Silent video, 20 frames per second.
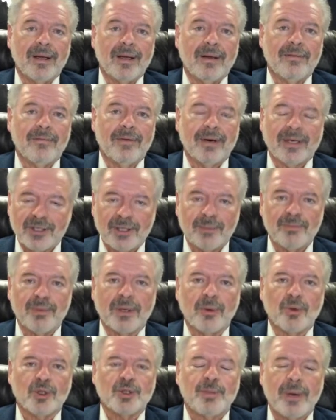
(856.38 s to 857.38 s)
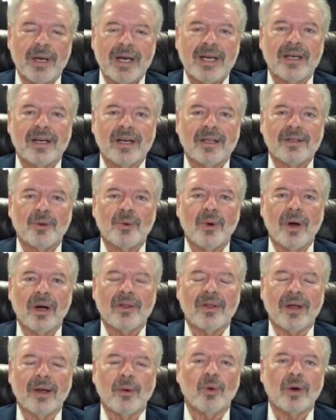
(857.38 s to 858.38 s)
Very simply, we're spending it on the wrong
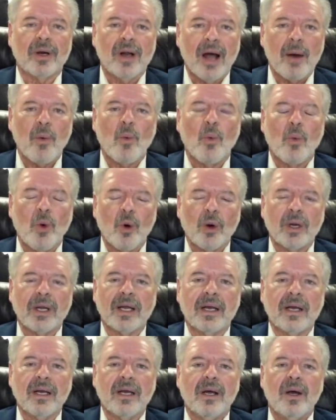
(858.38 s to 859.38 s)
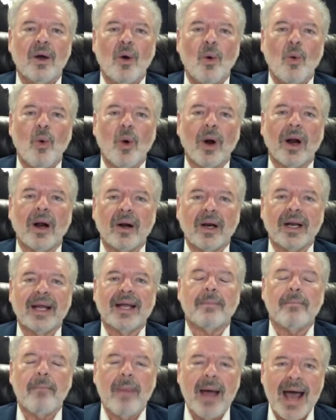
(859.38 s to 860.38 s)
thing. We're not working where
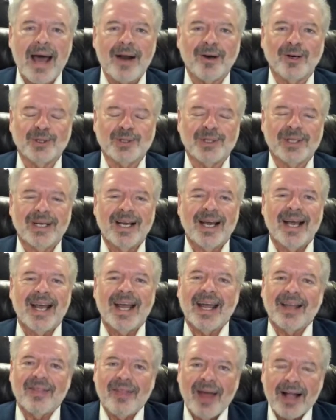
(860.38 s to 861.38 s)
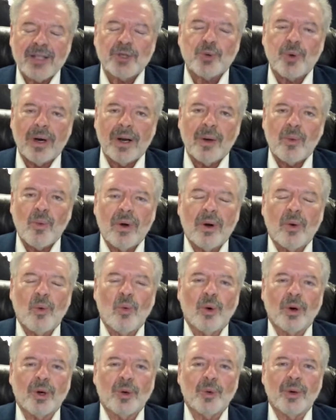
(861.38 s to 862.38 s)
it matters. And that's what I want to
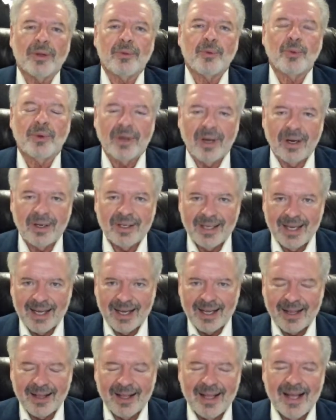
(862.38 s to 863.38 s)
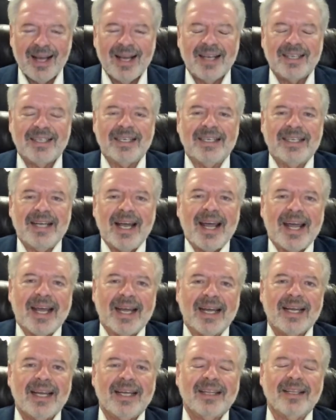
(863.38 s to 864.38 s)
work with
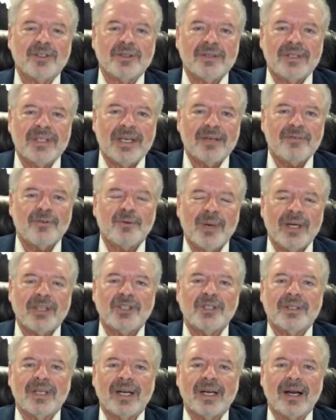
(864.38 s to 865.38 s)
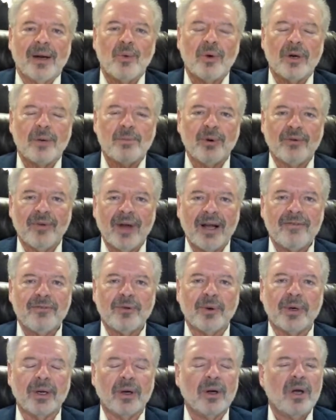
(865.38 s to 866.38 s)
today. And this is the information that I want to provide
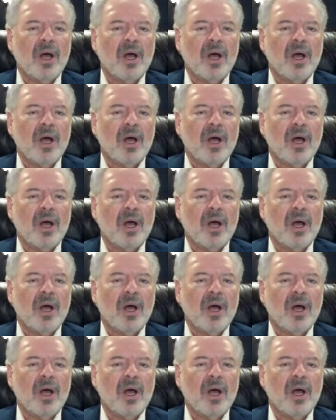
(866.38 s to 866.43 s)
for you.